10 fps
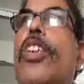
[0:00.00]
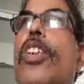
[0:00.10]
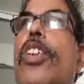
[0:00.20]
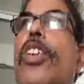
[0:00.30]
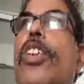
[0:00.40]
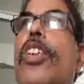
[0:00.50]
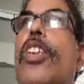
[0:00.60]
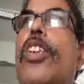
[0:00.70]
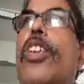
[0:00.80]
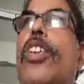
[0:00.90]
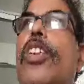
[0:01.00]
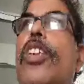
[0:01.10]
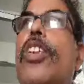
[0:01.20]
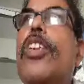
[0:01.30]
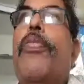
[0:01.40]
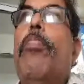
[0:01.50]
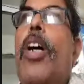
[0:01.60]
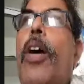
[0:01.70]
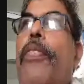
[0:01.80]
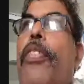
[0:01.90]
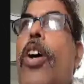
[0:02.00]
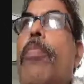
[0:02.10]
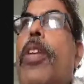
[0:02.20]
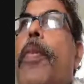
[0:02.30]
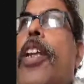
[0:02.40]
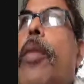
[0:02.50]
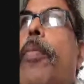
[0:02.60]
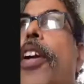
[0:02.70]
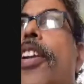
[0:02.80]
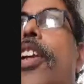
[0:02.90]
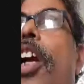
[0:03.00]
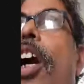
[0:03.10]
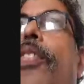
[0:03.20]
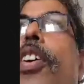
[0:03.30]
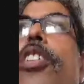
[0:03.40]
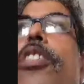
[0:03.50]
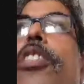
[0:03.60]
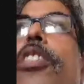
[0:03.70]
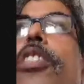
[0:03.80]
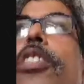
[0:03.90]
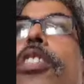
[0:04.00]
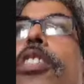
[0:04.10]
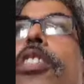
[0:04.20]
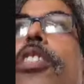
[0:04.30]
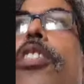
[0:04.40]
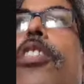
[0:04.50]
And if you see, from the very beginning of our education system